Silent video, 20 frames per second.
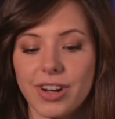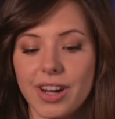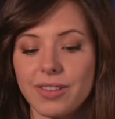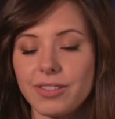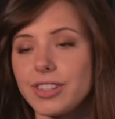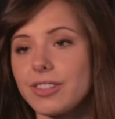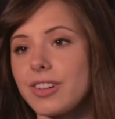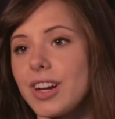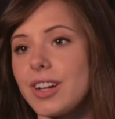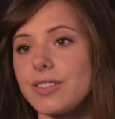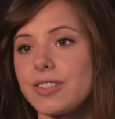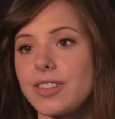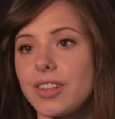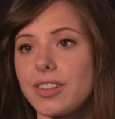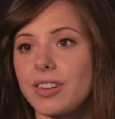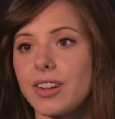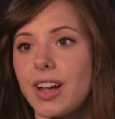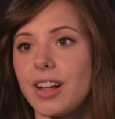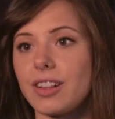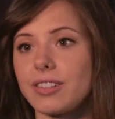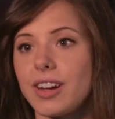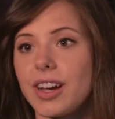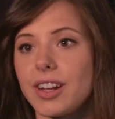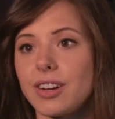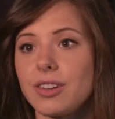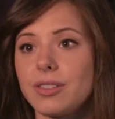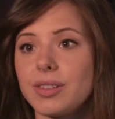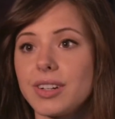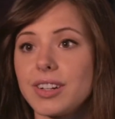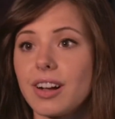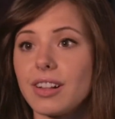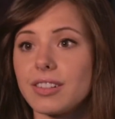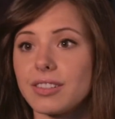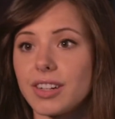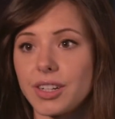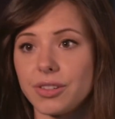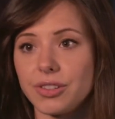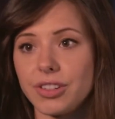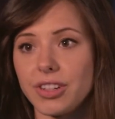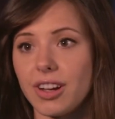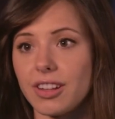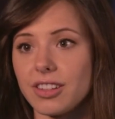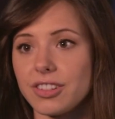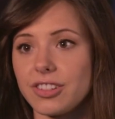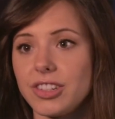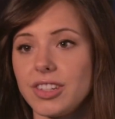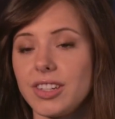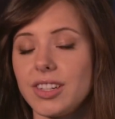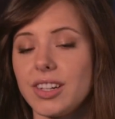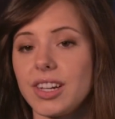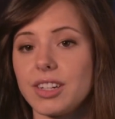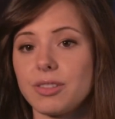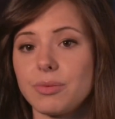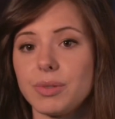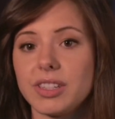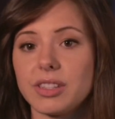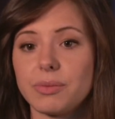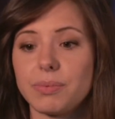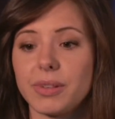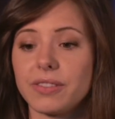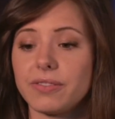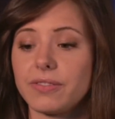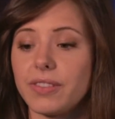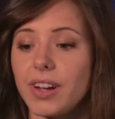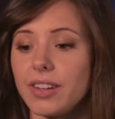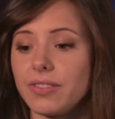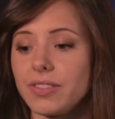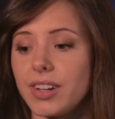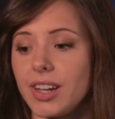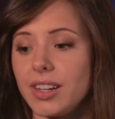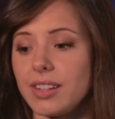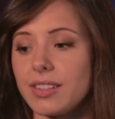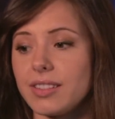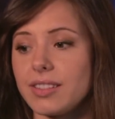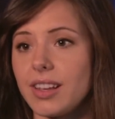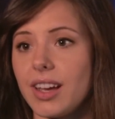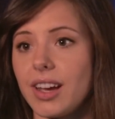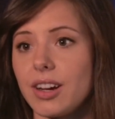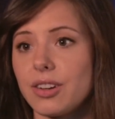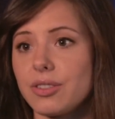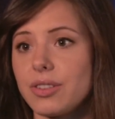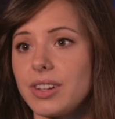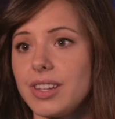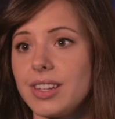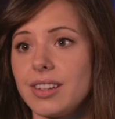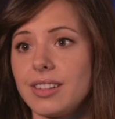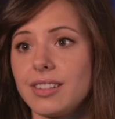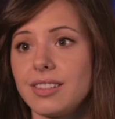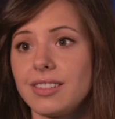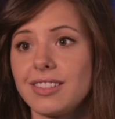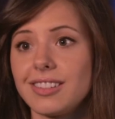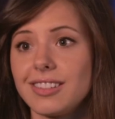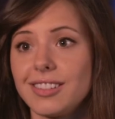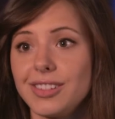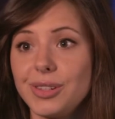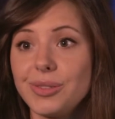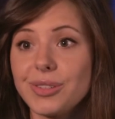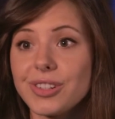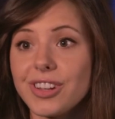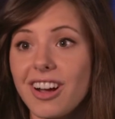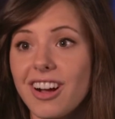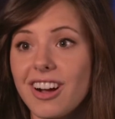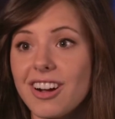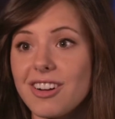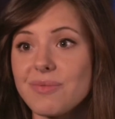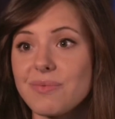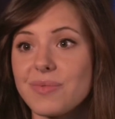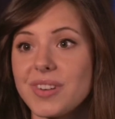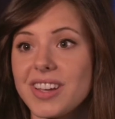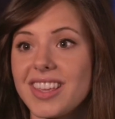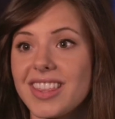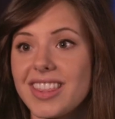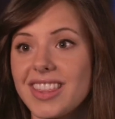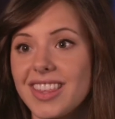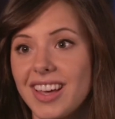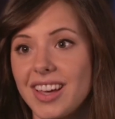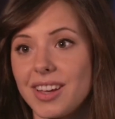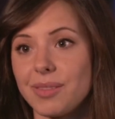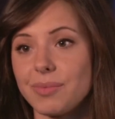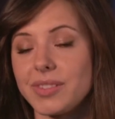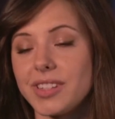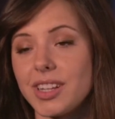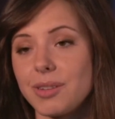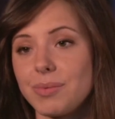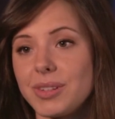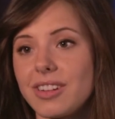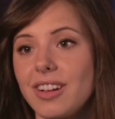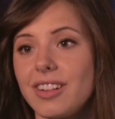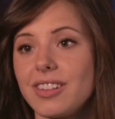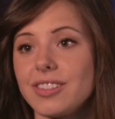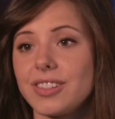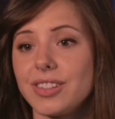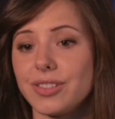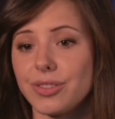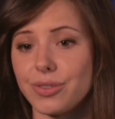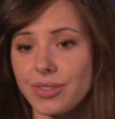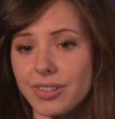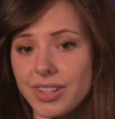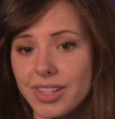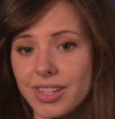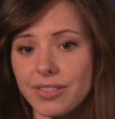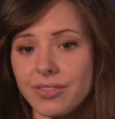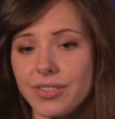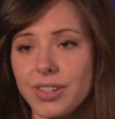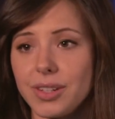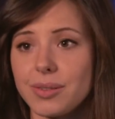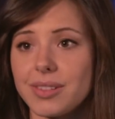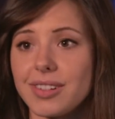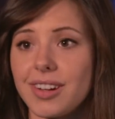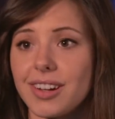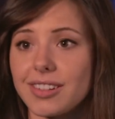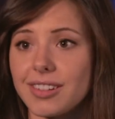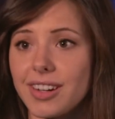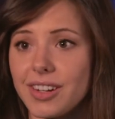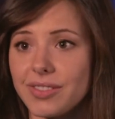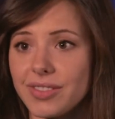traveling around southern Colorado in Colorado geology, and we spent five nights out in Utah with um, sedimentology and stratigraphy with Dr.